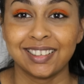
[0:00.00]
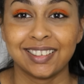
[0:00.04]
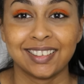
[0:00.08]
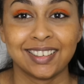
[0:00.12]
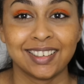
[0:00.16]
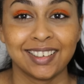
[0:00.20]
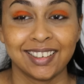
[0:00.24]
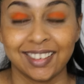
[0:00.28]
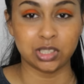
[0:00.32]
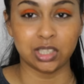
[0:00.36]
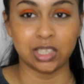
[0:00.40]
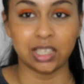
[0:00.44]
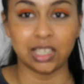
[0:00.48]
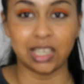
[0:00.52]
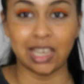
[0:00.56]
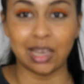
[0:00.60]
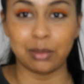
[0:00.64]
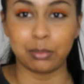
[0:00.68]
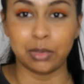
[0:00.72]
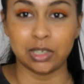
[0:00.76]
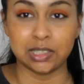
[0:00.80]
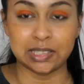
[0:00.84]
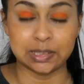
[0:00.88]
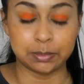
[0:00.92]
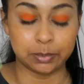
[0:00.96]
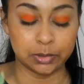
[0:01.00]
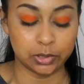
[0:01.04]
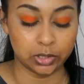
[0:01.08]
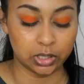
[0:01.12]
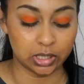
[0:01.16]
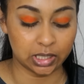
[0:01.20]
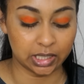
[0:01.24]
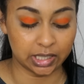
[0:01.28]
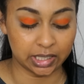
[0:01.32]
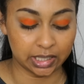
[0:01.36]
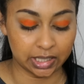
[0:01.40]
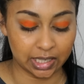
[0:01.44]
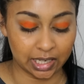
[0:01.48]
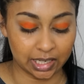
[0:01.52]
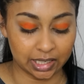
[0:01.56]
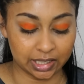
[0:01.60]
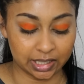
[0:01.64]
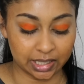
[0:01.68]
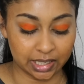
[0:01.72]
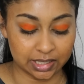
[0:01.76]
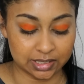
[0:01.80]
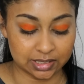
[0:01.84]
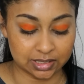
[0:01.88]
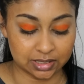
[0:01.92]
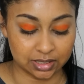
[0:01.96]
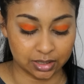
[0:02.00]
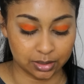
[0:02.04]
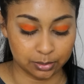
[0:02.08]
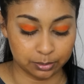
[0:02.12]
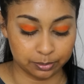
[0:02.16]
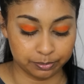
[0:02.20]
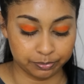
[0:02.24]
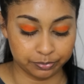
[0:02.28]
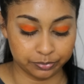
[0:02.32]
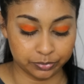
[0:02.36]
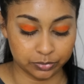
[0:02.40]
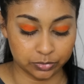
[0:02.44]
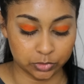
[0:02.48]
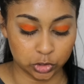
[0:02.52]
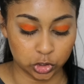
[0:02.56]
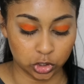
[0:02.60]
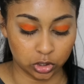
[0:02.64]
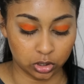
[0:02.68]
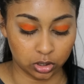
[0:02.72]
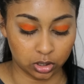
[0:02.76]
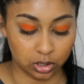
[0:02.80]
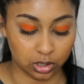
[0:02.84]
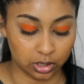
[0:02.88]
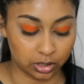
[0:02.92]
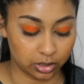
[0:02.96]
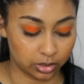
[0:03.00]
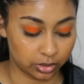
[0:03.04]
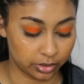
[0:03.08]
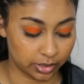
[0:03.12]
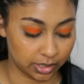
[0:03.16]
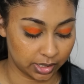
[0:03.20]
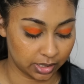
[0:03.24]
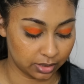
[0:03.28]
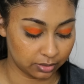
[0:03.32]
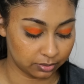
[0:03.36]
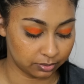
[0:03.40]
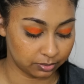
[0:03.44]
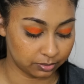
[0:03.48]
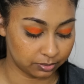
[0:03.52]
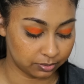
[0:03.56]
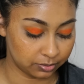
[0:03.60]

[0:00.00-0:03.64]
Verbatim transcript: I'm just gonna get my spoolie and get some chocolate on it.